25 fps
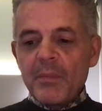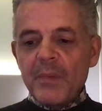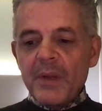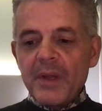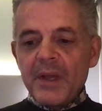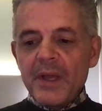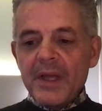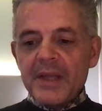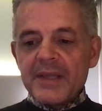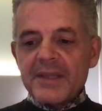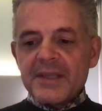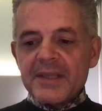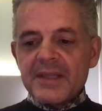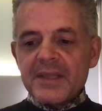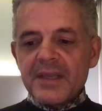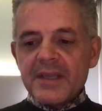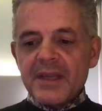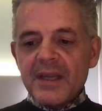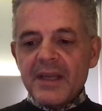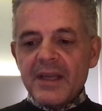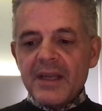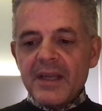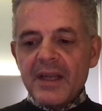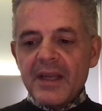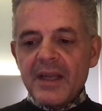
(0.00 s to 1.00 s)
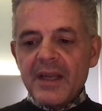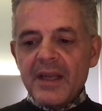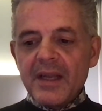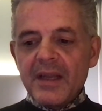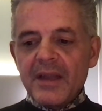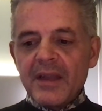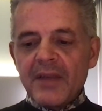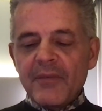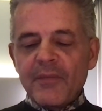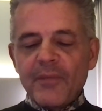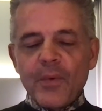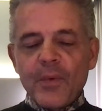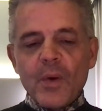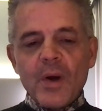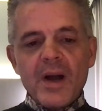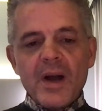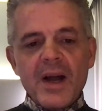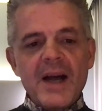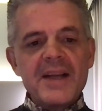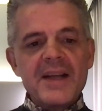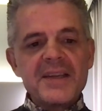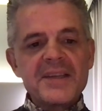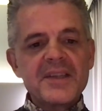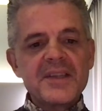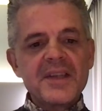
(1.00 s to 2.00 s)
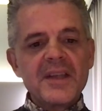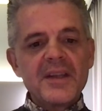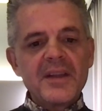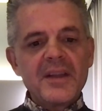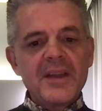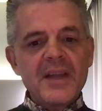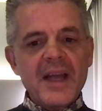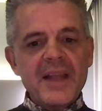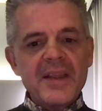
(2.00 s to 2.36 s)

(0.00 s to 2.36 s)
it's the for us that